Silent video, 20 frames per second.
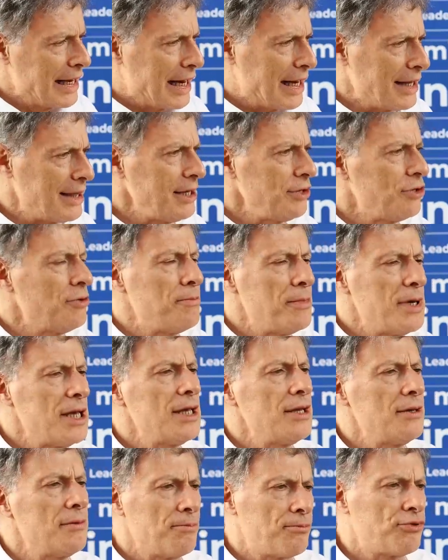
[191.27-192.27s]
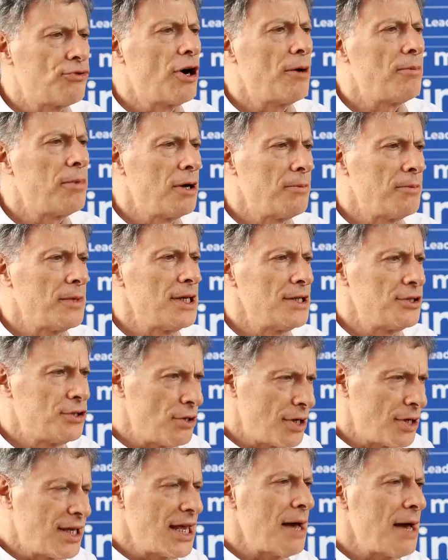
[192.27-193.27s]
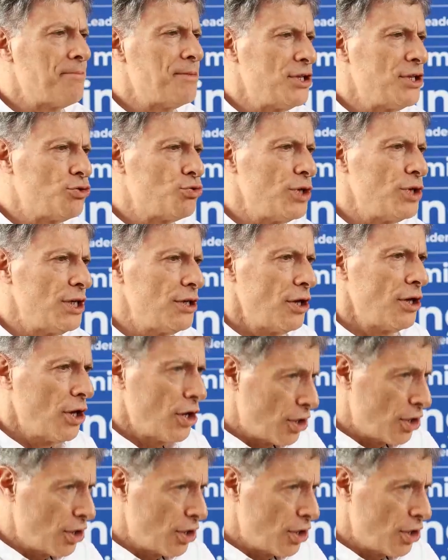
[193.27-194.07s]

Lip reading: I think the main problem is the gap between